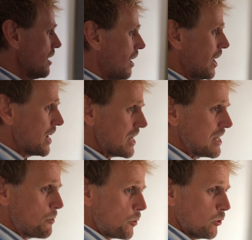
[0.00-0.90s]

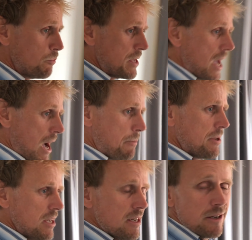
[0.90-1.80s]
I will be up
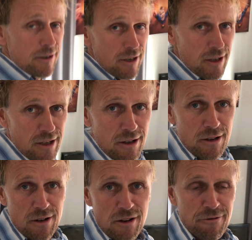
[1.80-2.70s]
here
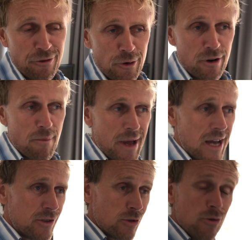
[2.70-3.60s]
for
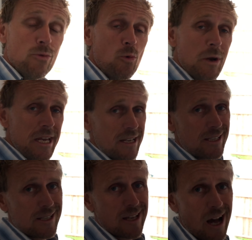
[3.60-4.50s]
about 2
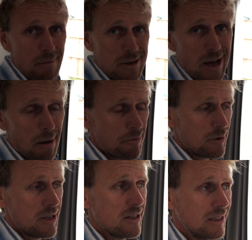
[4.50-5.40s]
weeks coming up
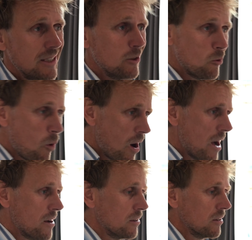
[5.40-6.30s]
in a little
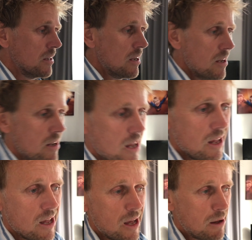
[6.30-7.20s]
while.
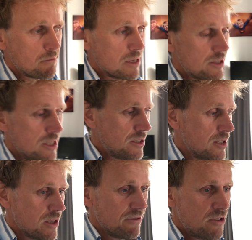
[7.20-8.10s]
My
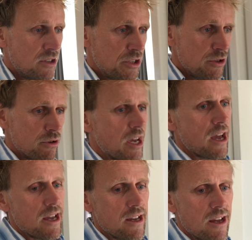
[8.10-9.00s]
sister's off to the
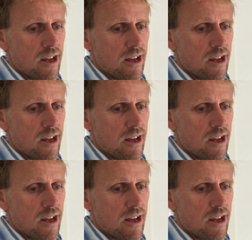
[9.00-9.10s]
UK